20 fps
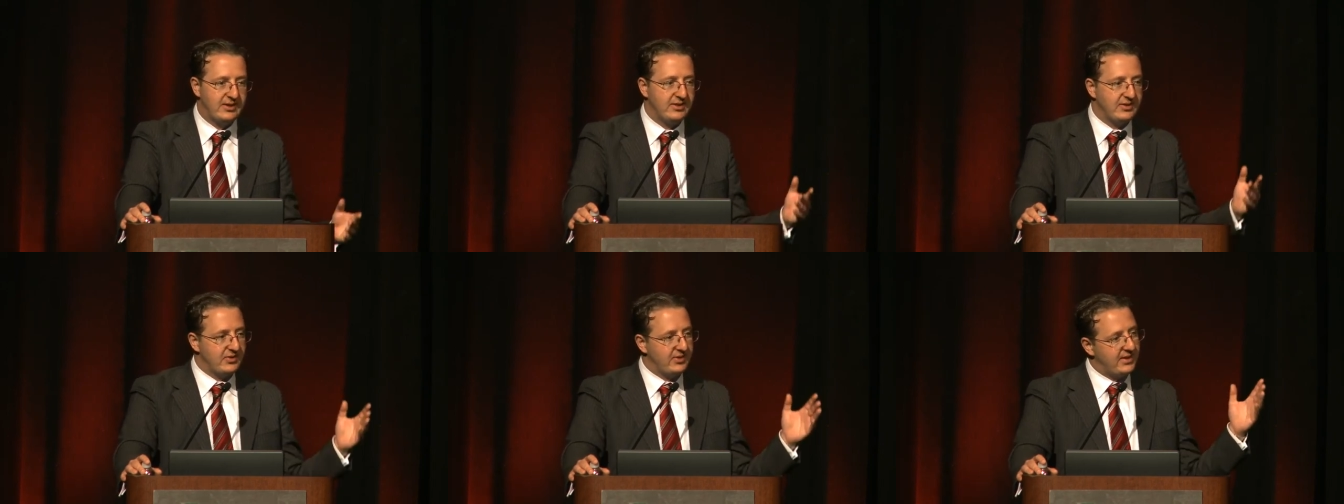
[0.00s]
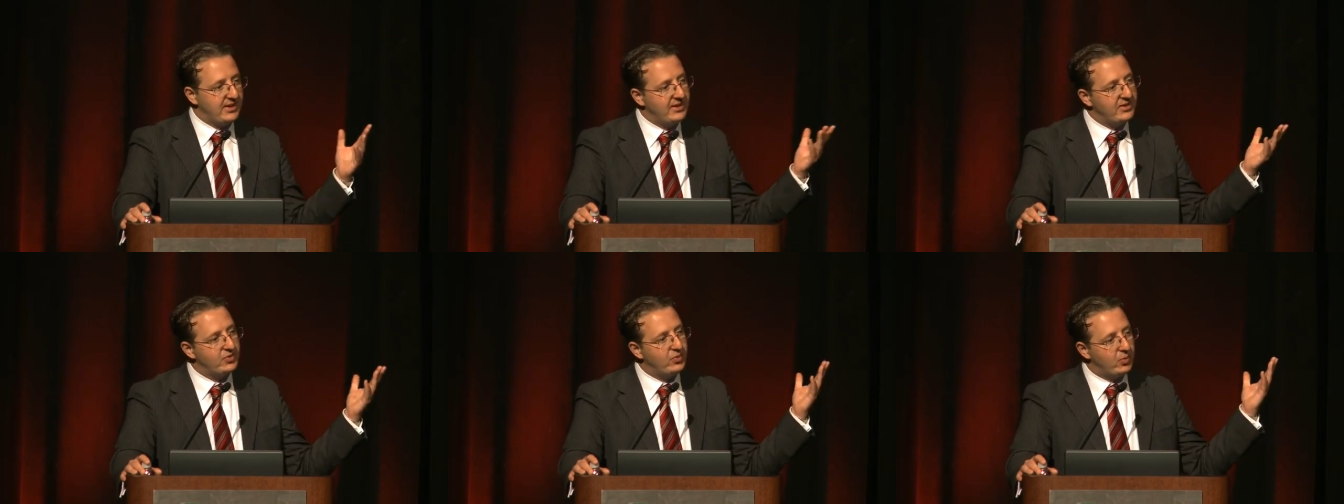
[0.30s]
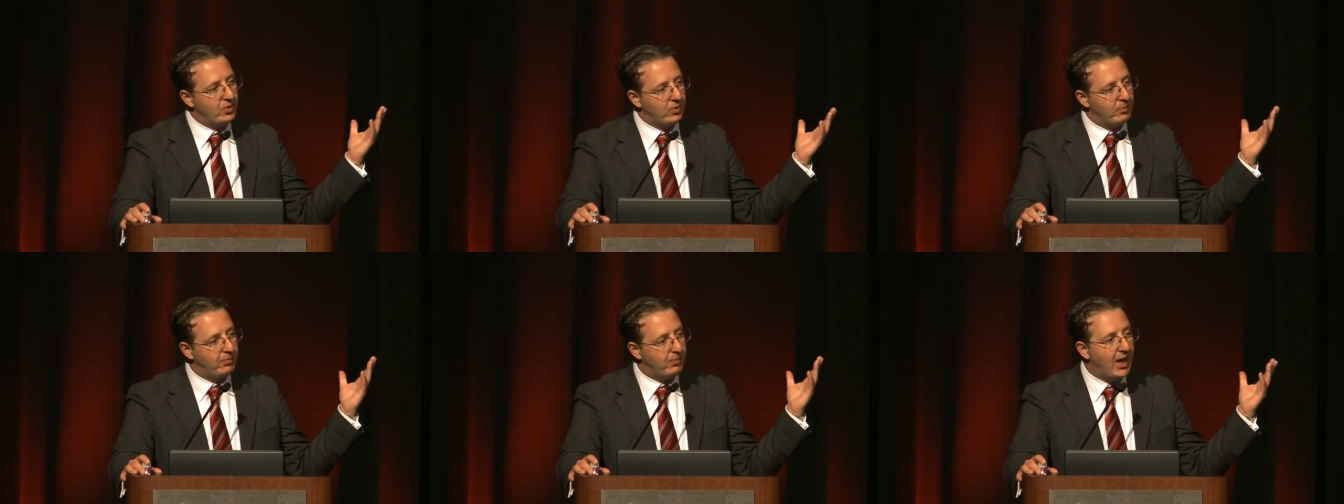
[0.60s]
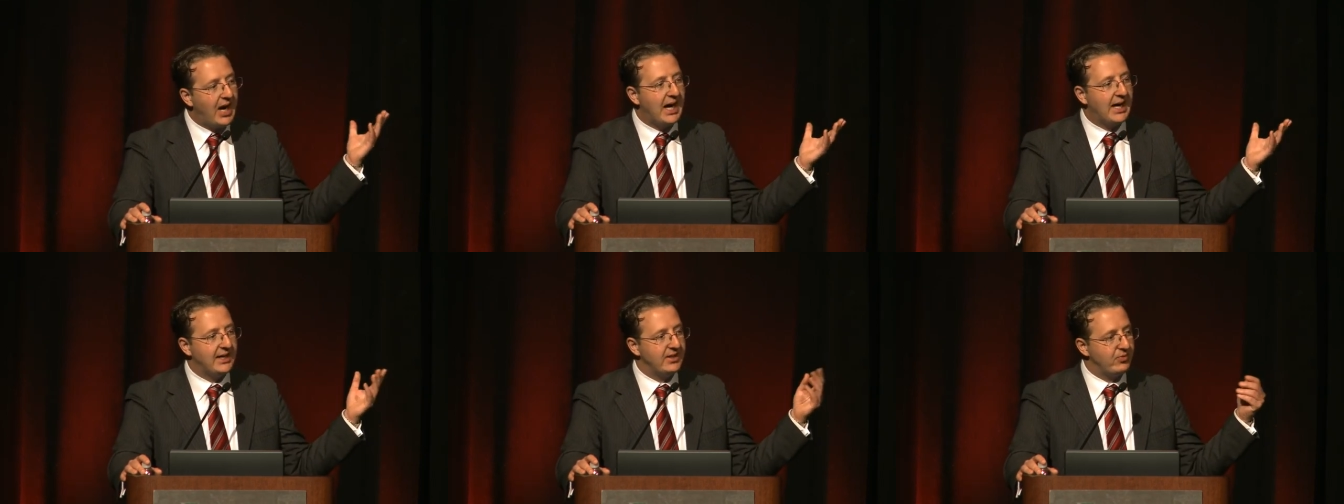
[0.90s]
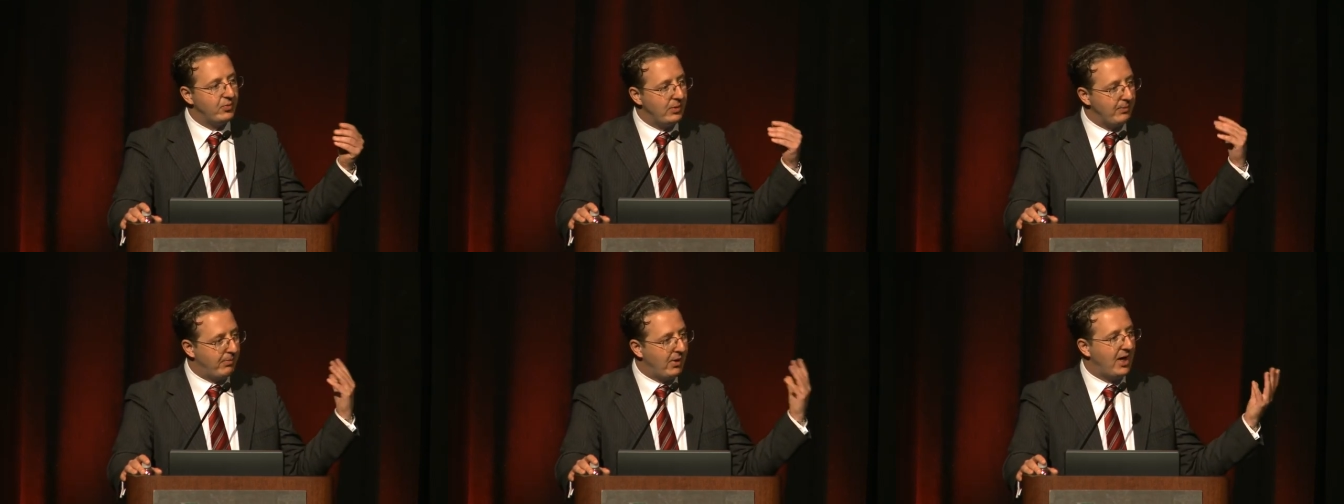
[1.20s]
these were
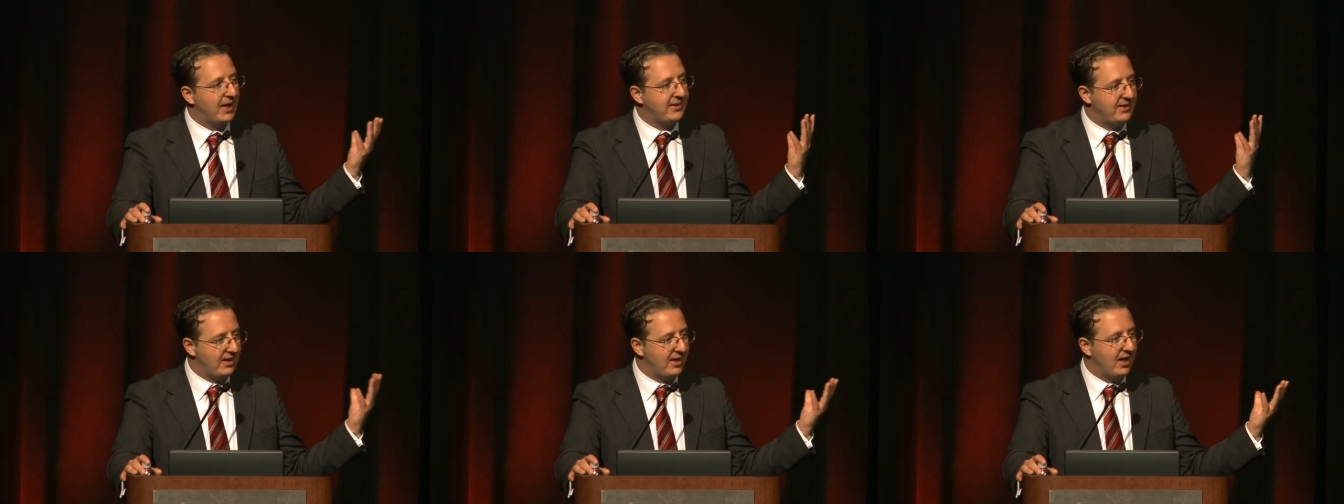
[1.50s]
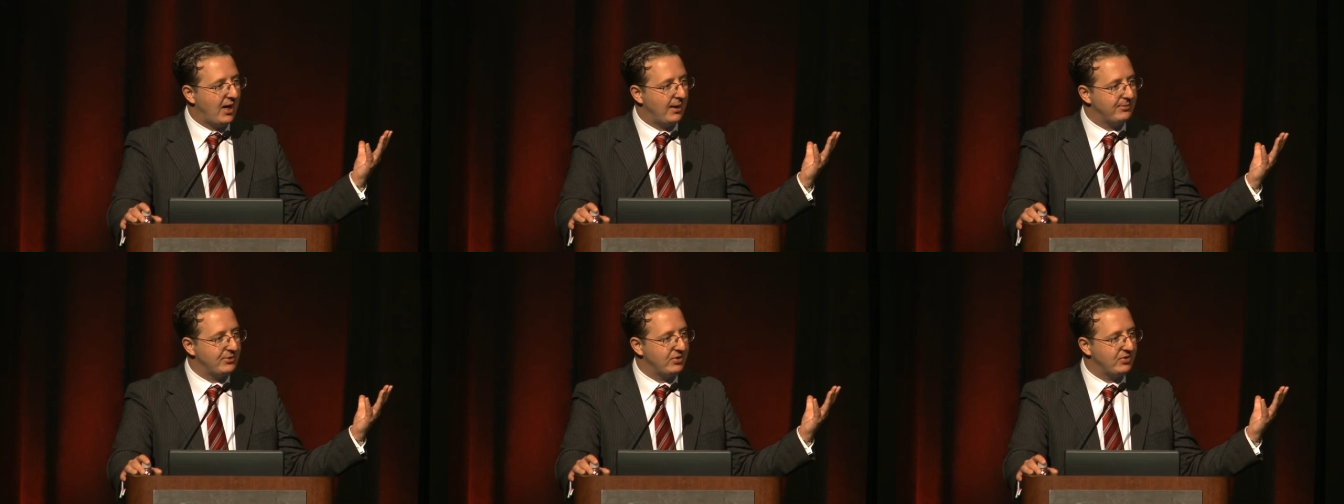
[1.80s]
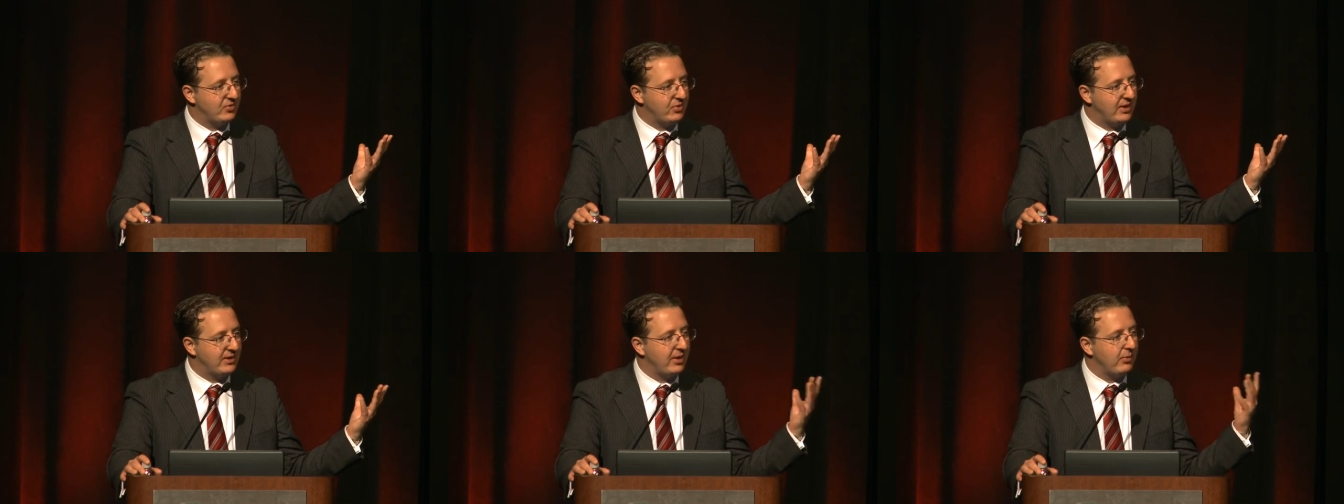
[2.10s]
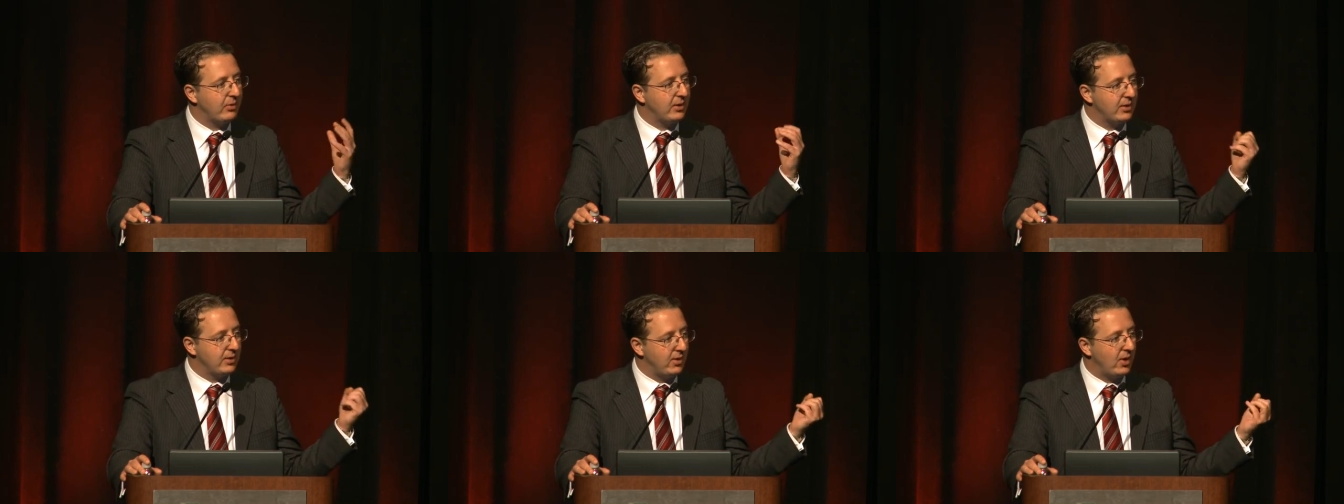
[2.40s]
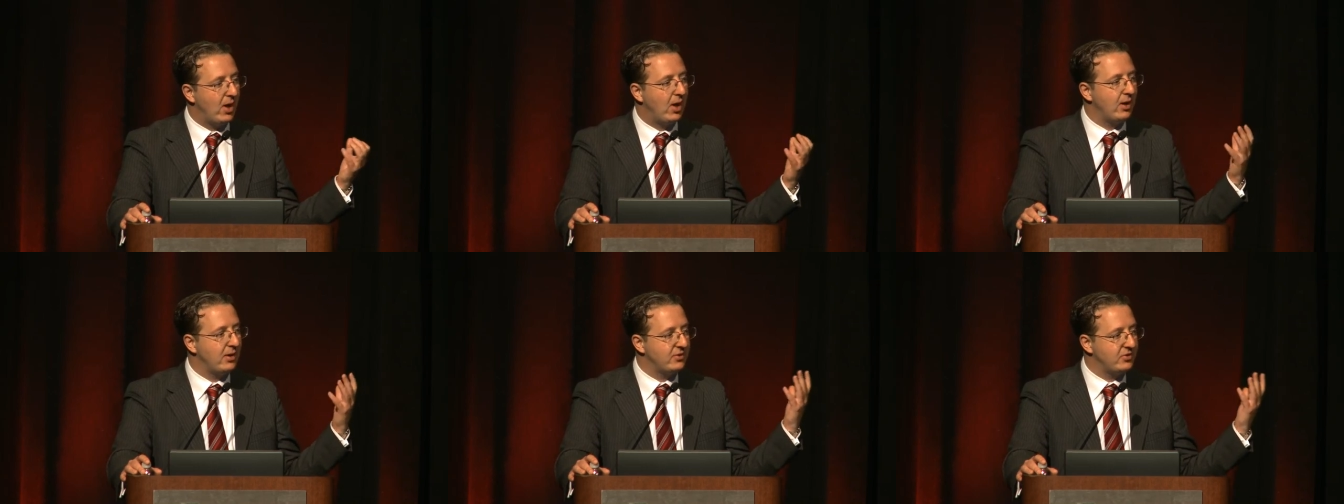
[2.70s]
buys. We bought the options, right? They were
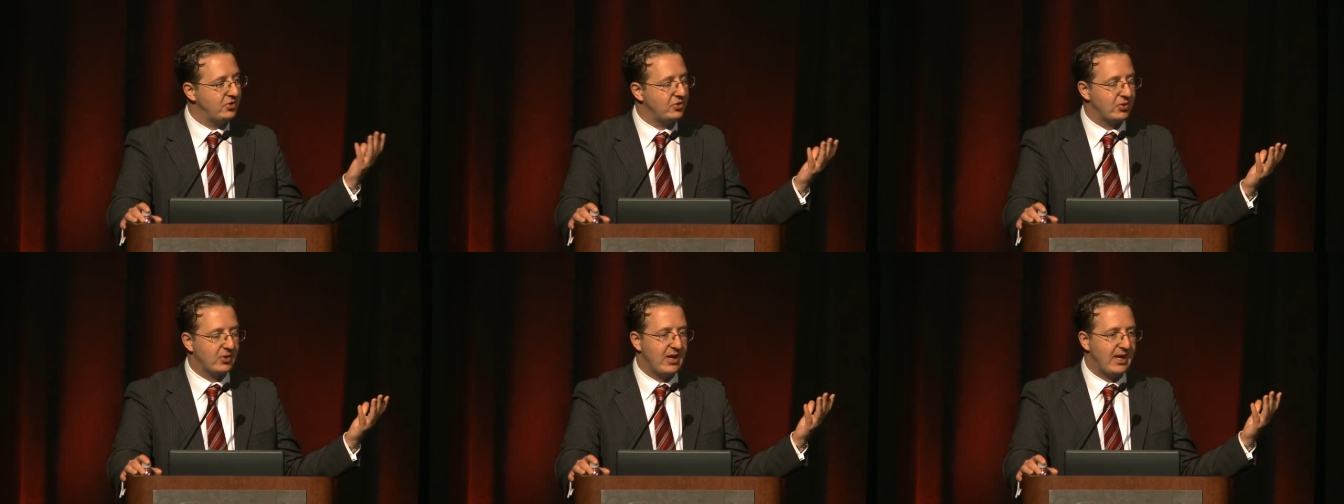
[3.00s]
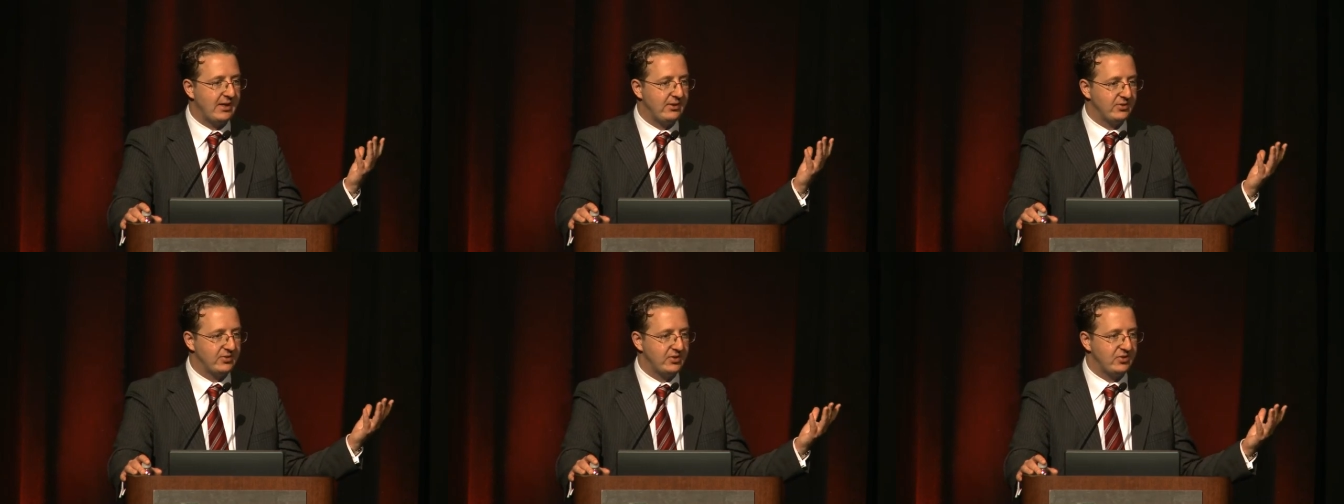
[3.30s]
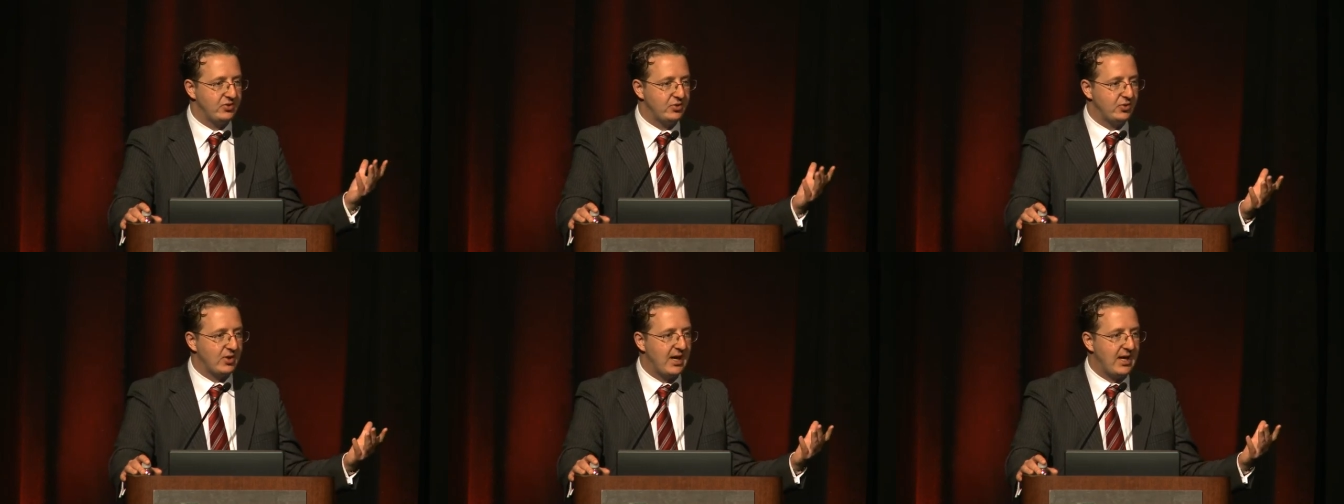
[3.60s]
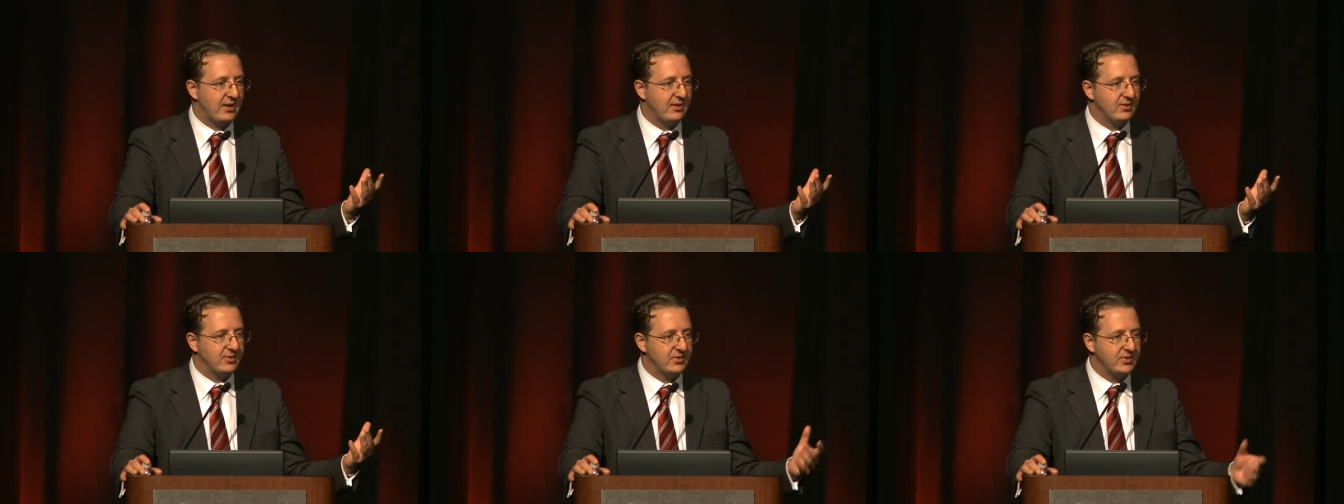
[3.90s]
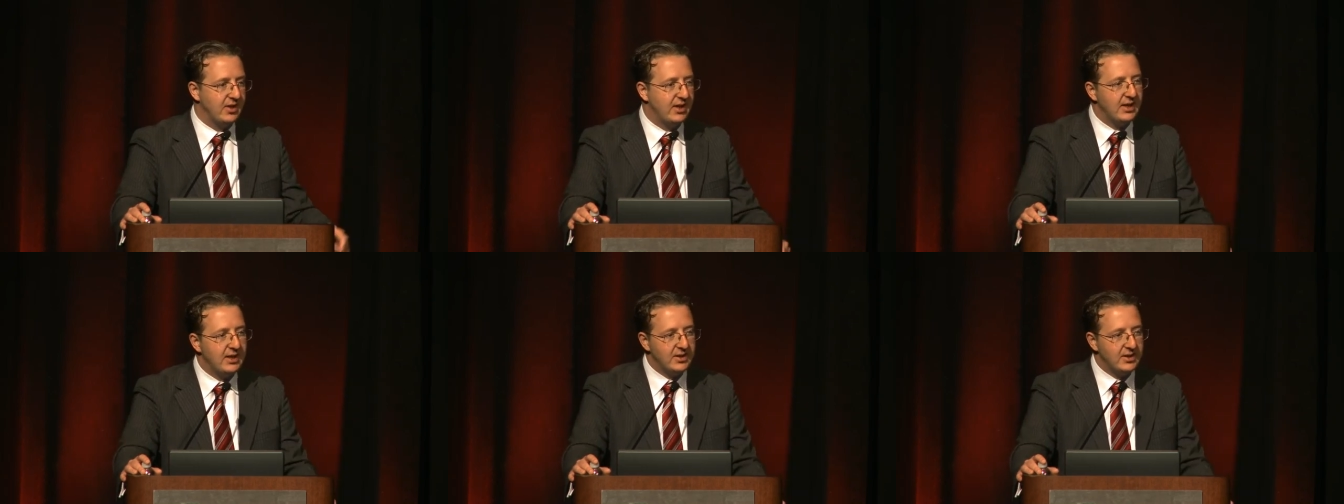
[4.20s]
long strangles and straddles.